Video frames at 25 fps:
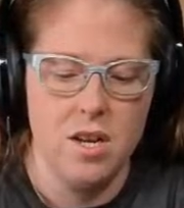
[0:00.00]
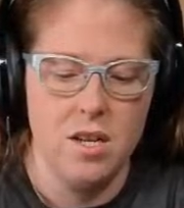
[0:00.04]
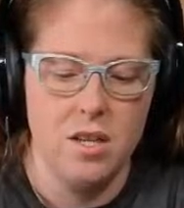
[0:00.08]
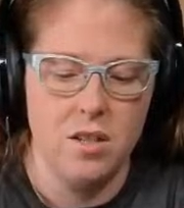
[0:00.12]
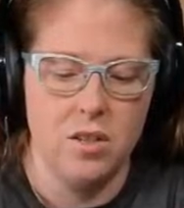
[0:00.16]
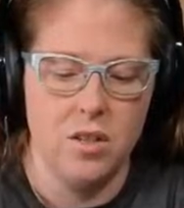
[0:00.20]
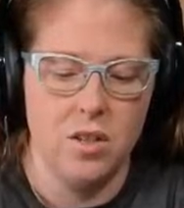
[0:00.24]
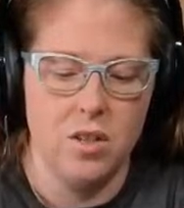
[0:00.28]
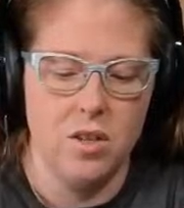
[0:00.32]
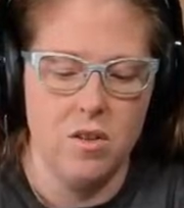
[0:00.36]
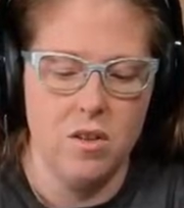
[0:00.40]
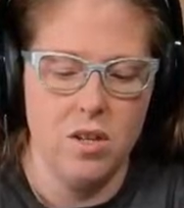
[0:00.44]

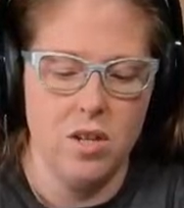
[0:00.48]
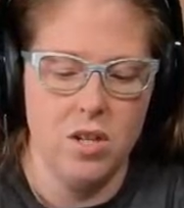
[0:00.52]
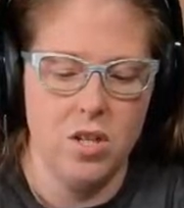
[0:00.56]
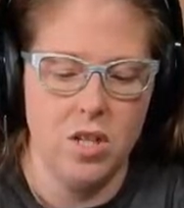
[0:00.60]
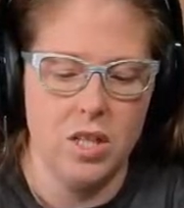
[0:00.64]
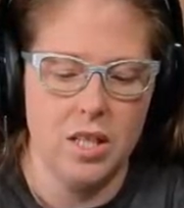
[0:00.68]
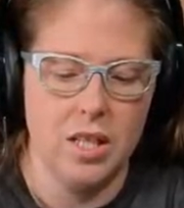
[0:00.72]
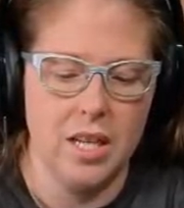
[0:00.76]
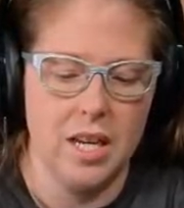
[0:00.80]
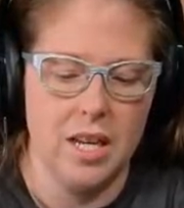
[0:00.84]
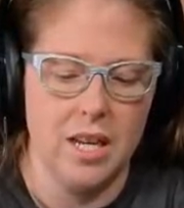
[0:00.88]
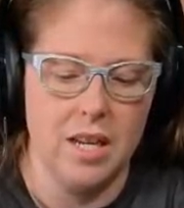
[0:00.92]
So you could
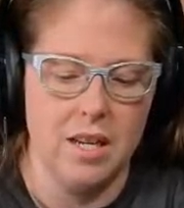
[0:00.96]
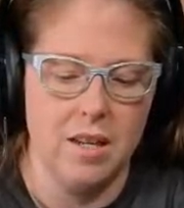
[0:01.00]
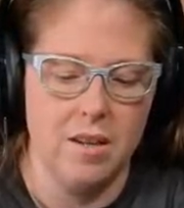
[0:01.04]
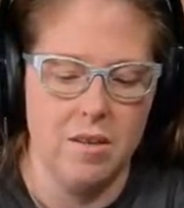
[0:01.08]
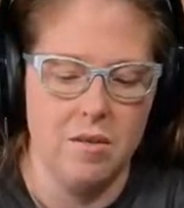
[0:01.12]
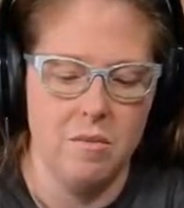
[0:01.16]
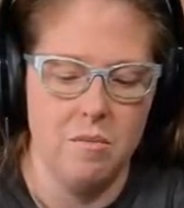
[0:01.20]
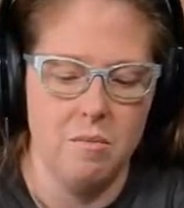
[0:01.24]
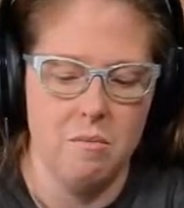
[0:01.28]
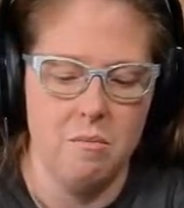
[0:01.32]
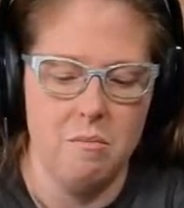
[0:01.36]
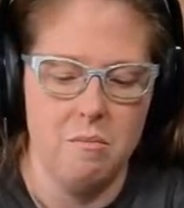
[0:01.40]
just kind of
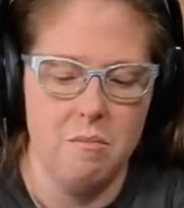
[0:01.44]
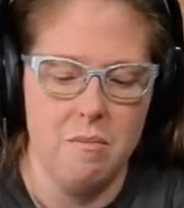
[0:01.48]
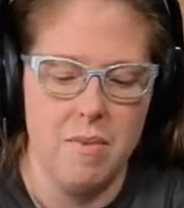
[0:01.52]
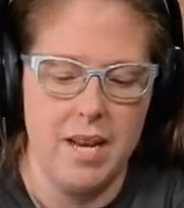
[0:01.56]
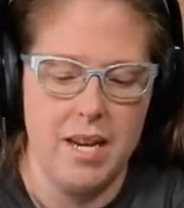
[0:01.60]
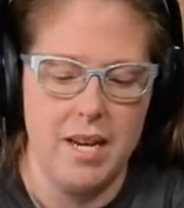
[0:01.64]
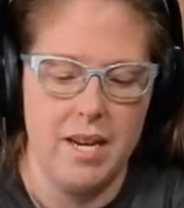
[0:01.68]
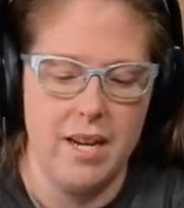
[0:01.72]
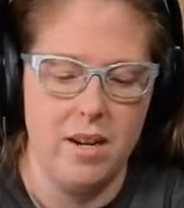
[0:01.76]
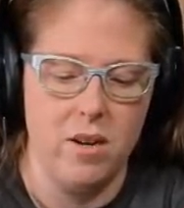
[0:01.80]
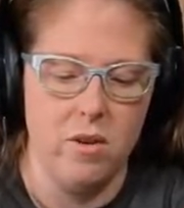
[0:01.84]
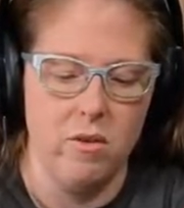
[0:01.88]

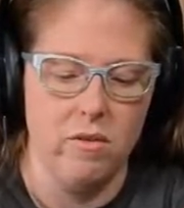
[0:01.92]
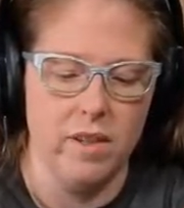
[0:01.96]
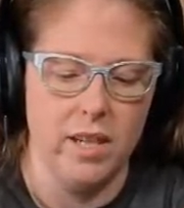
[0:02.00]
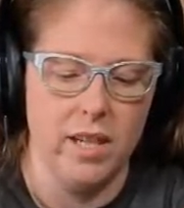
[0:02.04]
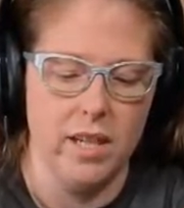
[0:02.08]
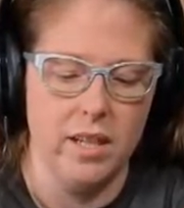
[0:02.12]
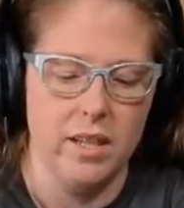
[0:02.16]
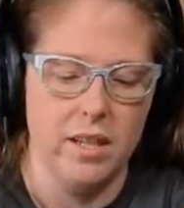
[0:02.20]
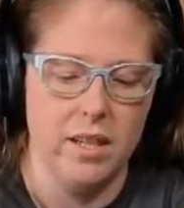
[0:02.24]
bend it over.